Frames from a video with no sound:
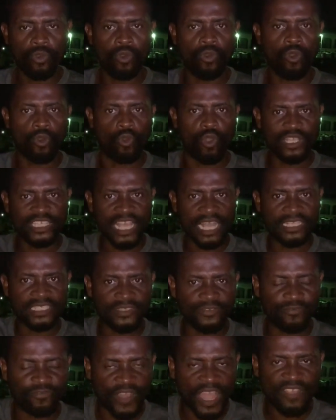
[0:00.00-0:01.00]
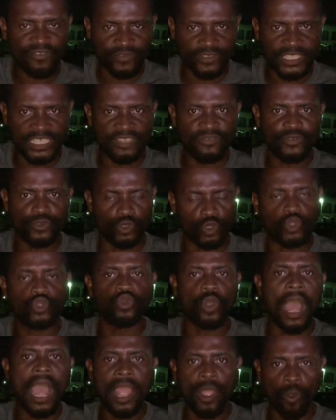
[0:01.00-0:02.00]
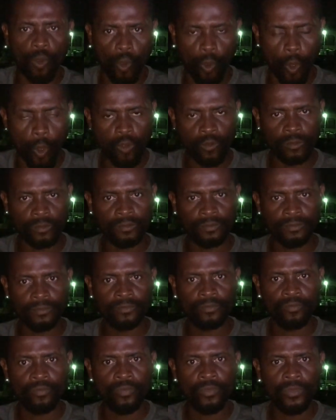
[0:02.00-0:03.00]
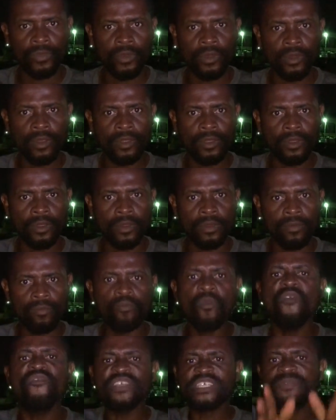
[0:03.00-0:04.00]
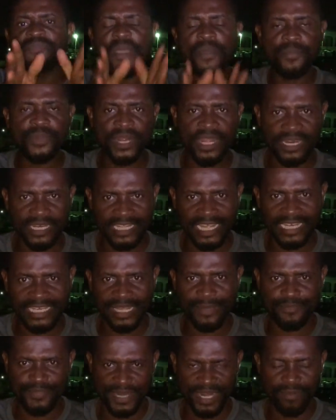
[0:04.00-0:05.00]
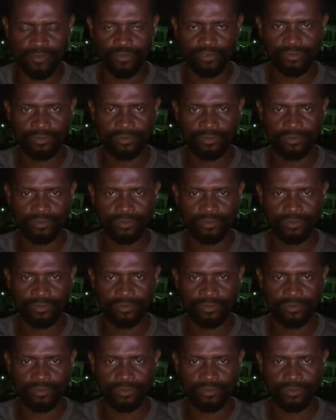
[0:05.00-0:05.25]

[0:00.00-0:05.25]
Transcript: okwa Jackson five T V so so a ewo movies bebre ne ye de brem